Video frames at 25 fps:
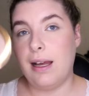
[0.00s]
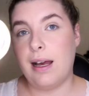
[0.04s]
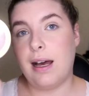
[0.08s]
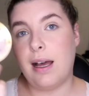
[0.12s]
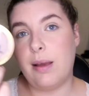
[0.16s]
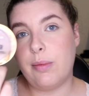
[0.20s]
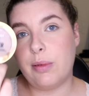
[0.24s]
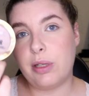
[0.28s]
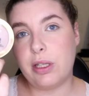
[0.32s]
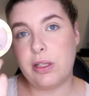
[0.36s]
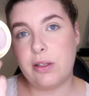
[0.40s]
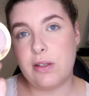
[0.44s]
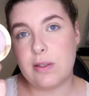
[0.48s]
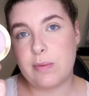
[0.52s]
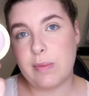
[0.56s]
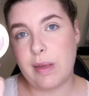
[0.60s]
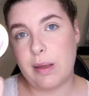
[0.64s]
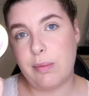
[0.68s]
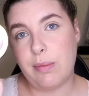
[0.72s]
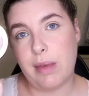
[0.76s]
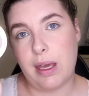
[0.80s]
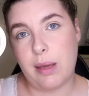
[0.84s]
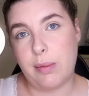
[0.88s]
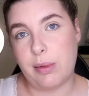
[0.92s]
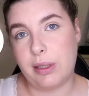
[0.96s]
I'm gonna use my
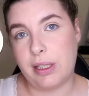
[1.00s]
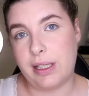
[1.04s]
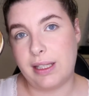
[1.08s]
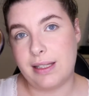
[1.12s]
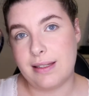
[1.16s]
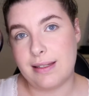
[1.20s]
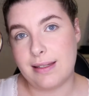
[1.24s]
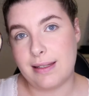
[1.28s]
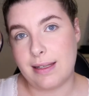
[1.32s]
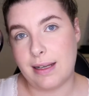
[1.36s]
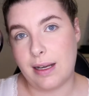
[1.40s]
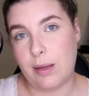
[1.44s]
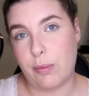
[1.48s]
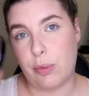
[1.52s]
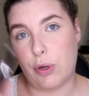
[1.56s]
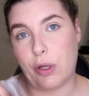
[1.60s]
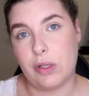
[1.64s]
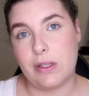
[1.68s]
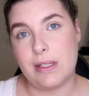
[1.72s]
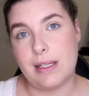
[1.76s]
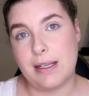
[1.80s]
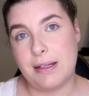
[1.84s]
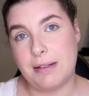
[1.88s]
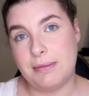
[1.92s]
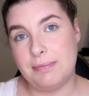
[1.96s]
Maybelline City
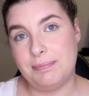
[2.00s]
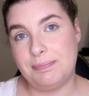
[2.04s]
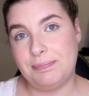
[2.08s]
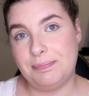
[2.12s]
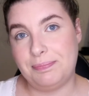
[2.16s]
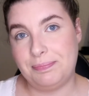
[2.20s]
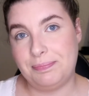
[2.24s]
Bronzer